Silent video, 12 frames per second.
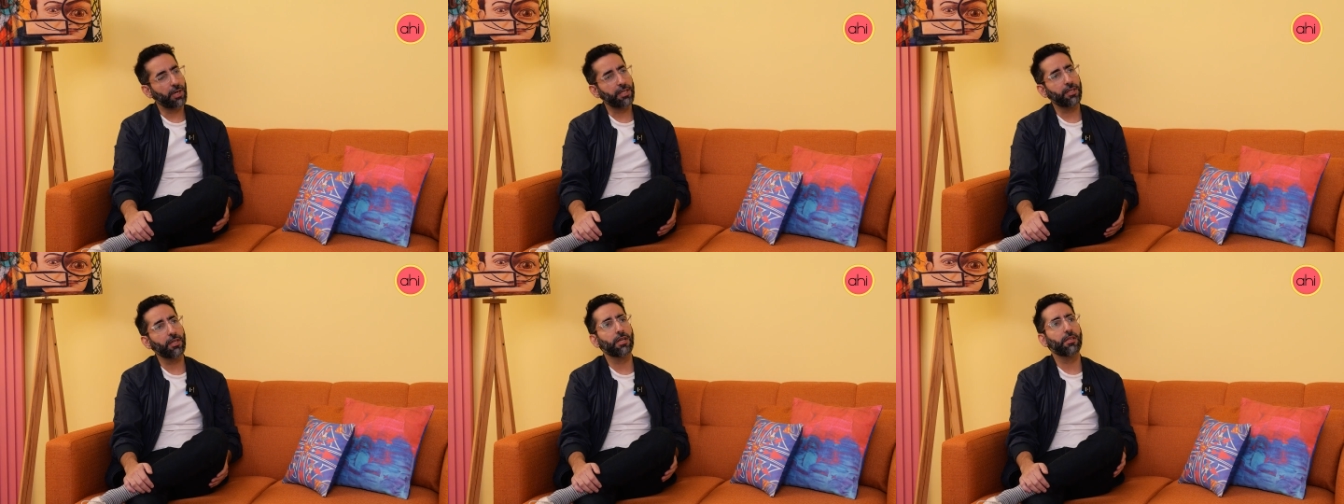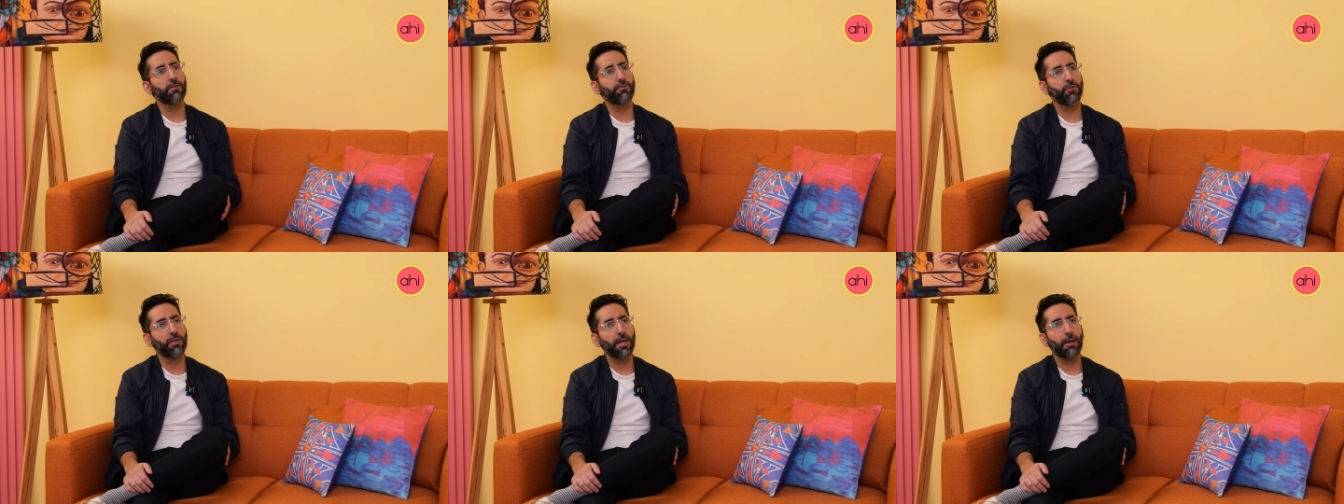I think
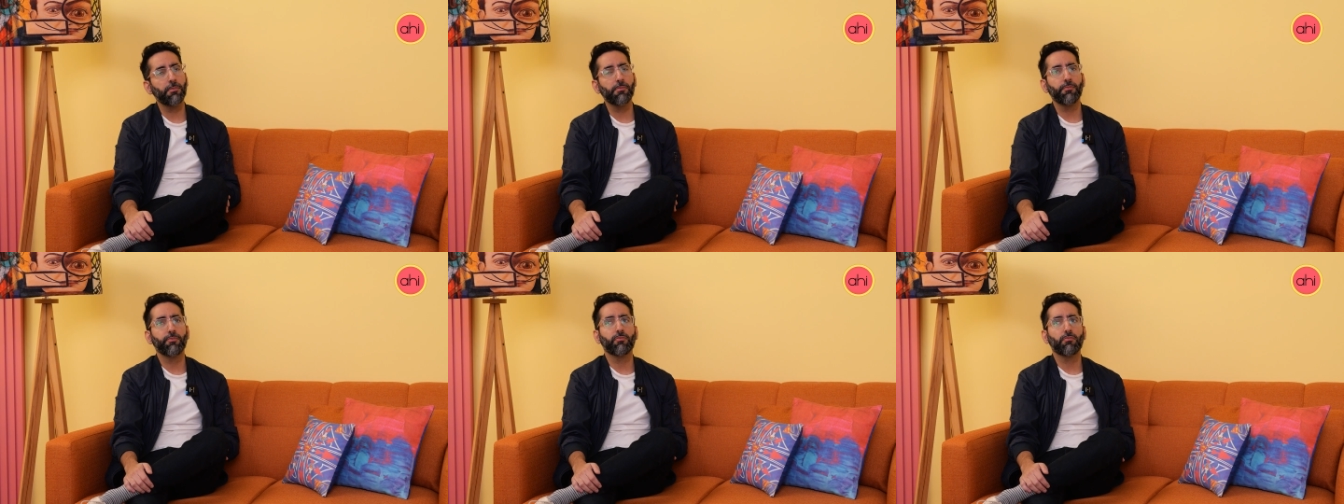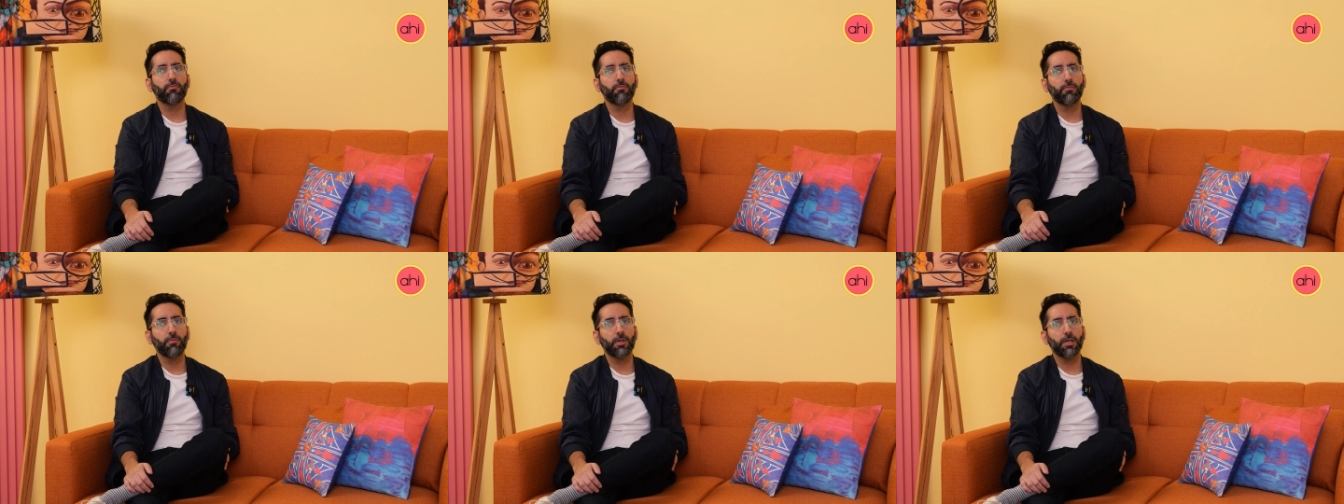for them,
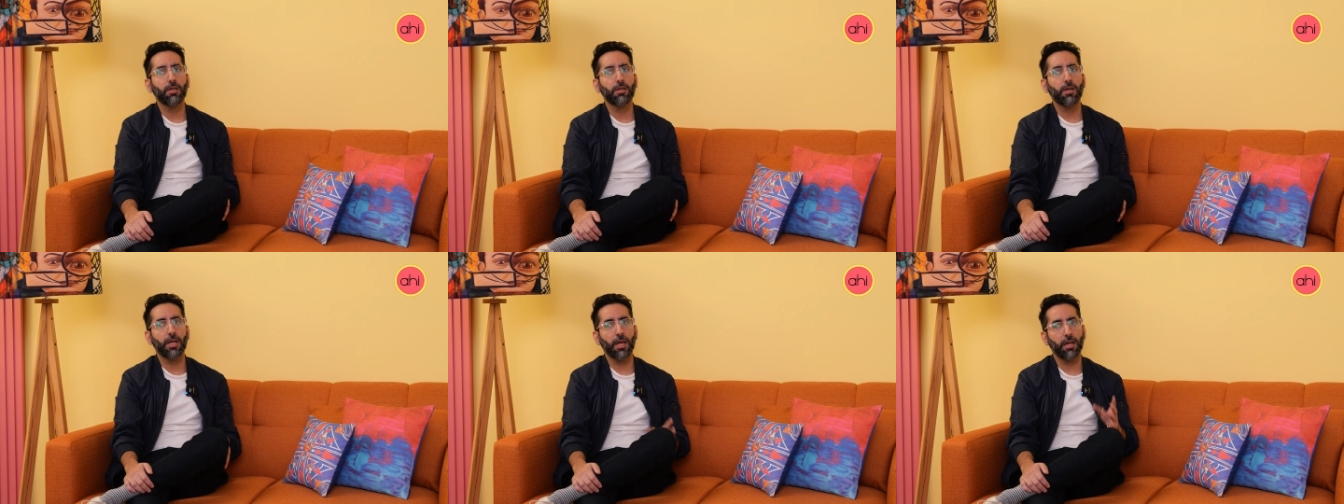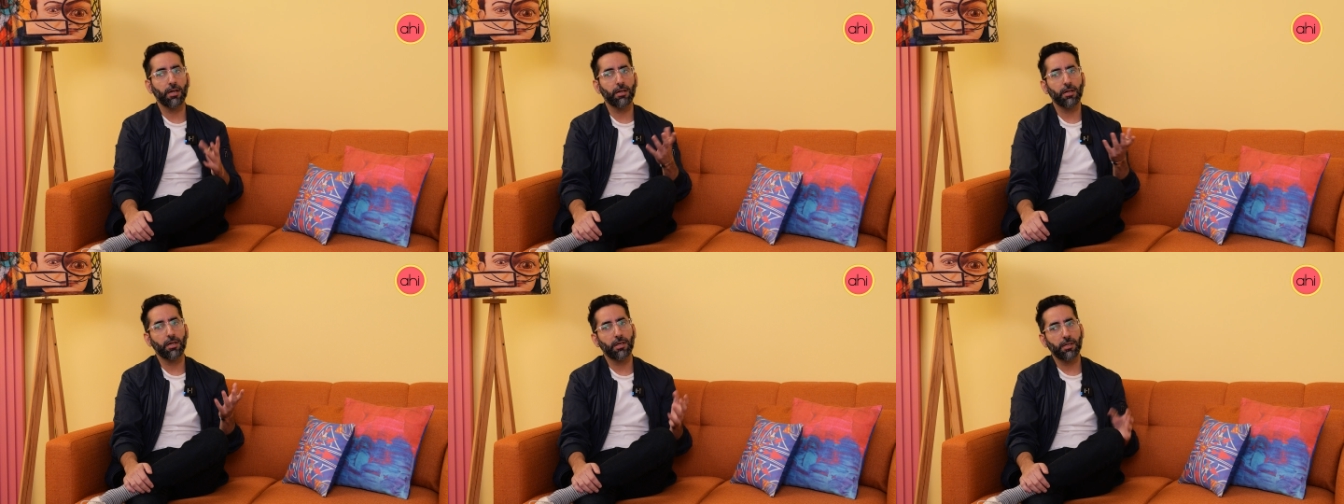again,
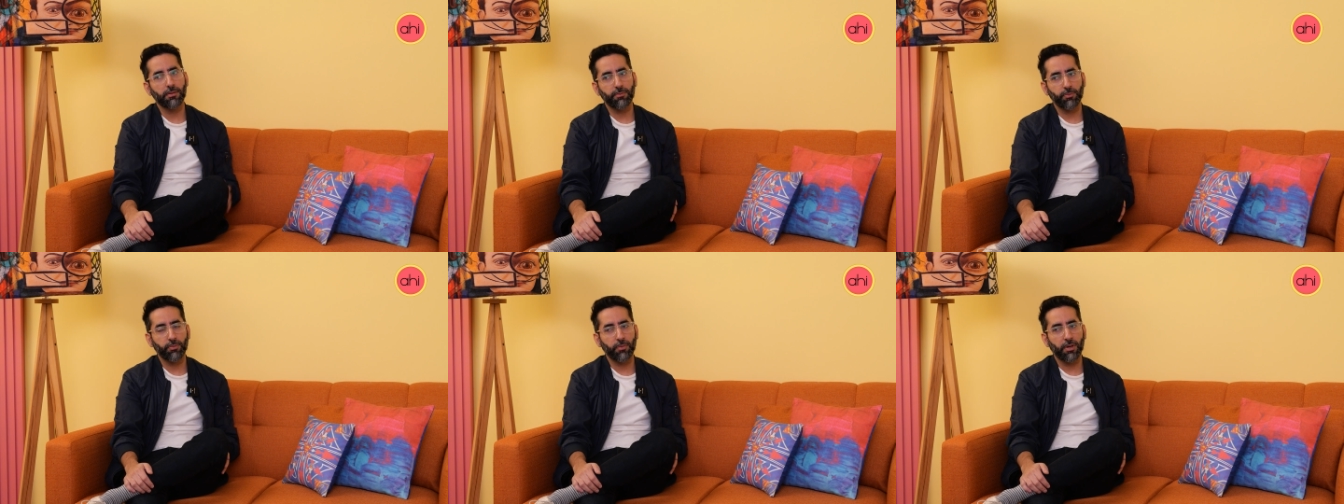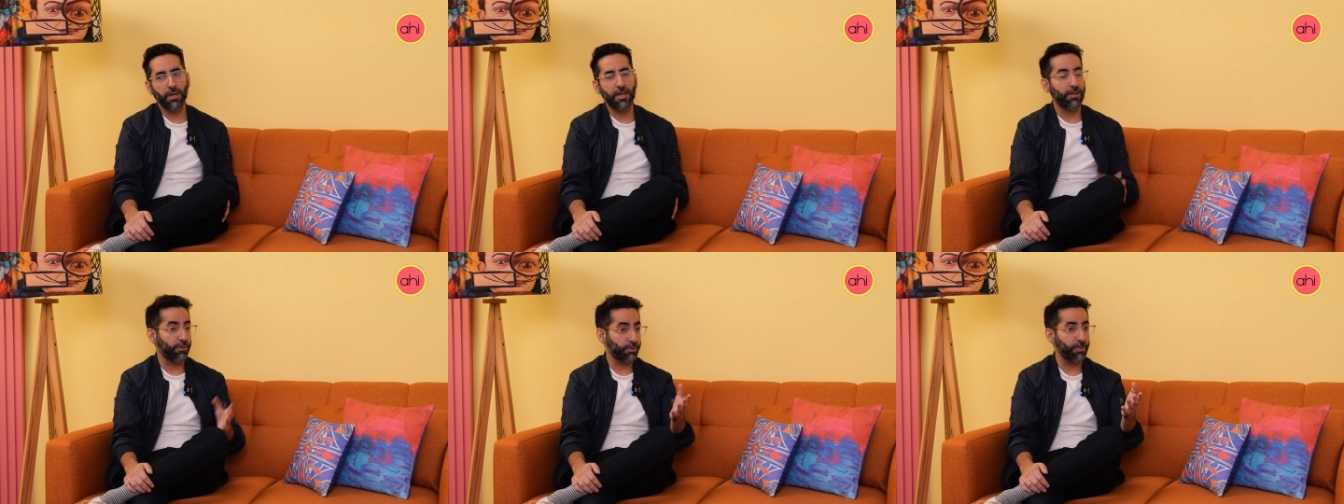
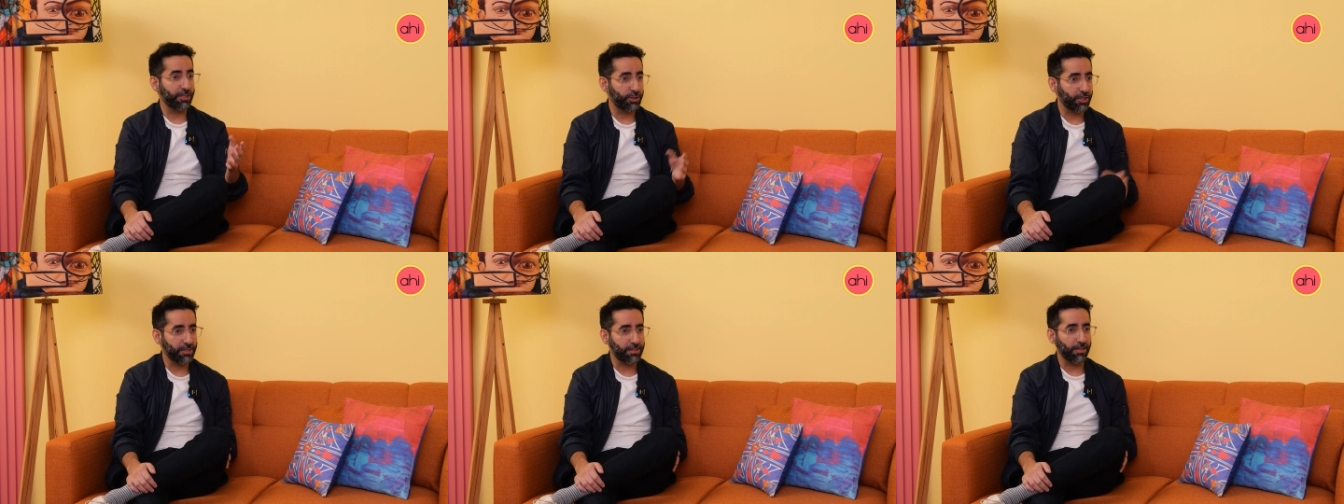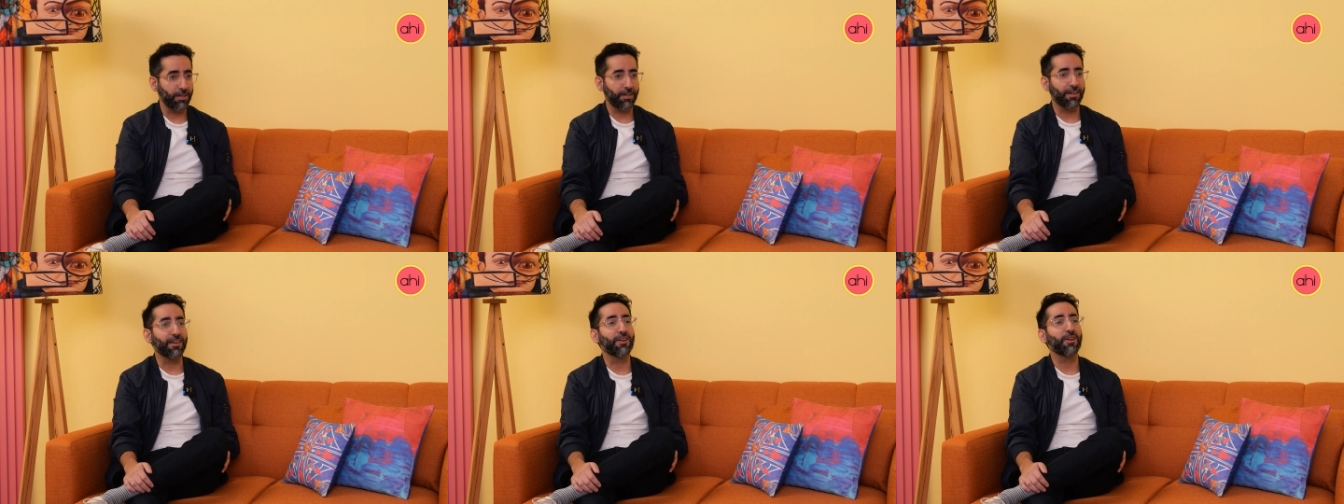I was mentioning this earlier,